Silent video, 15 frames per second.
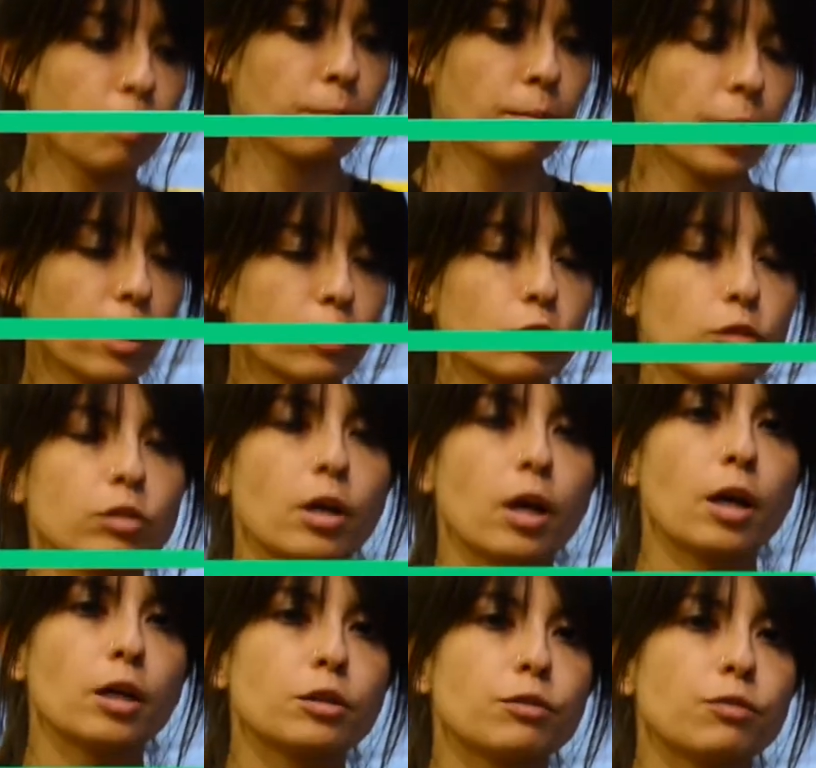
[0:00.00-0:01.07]

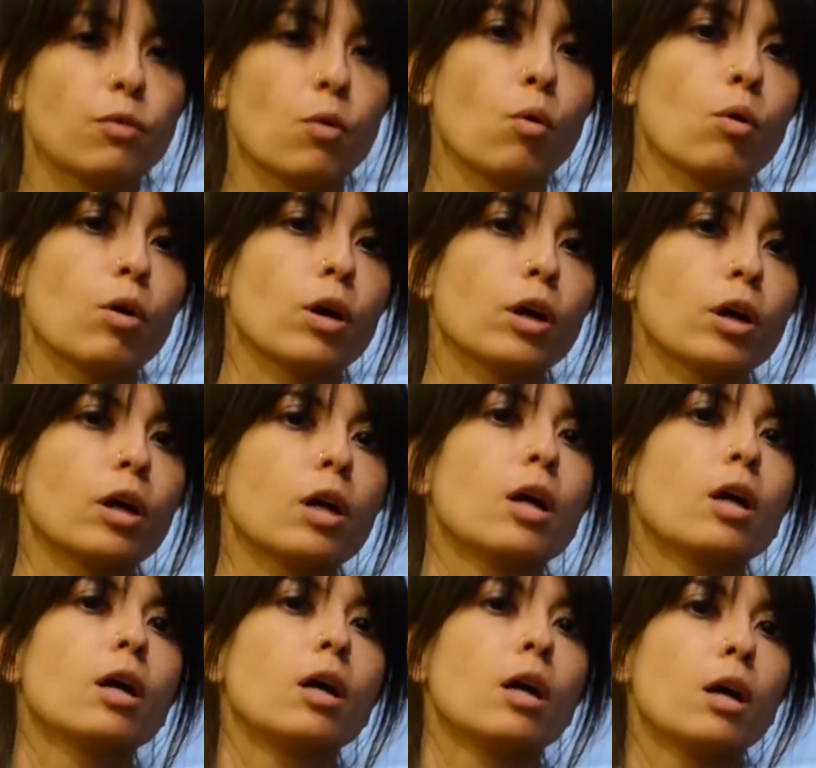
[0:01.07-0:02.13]
exercise for
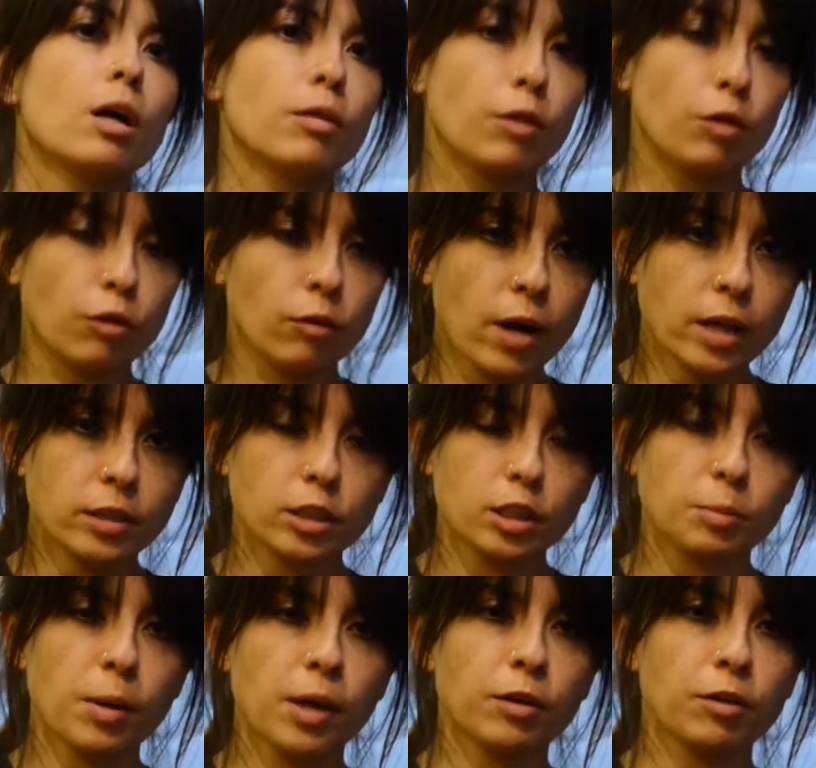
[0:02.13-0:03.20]
the thoracic
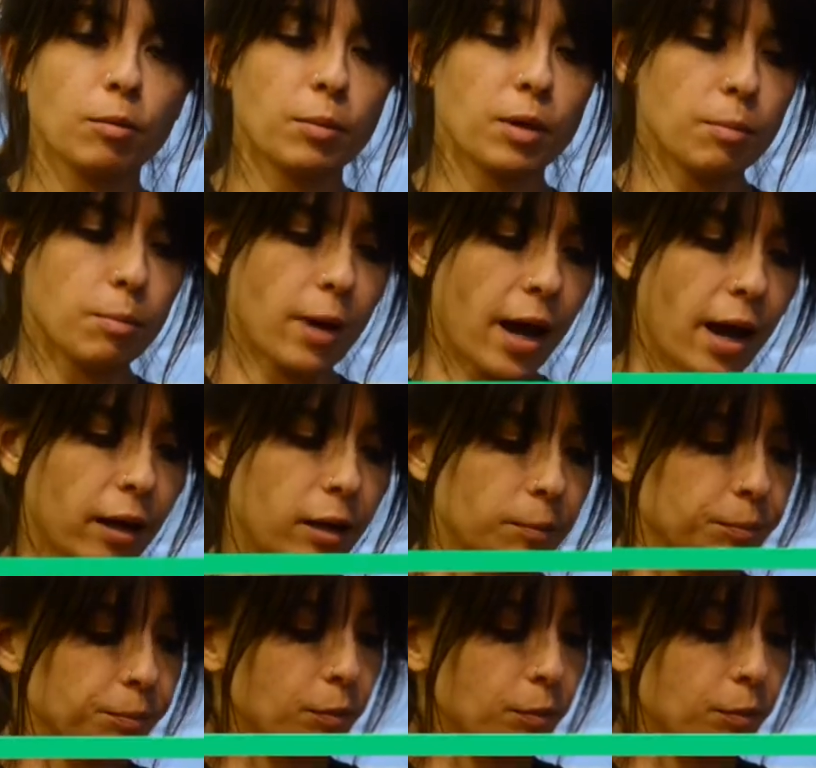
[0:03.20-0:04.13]
spine of the mid-back.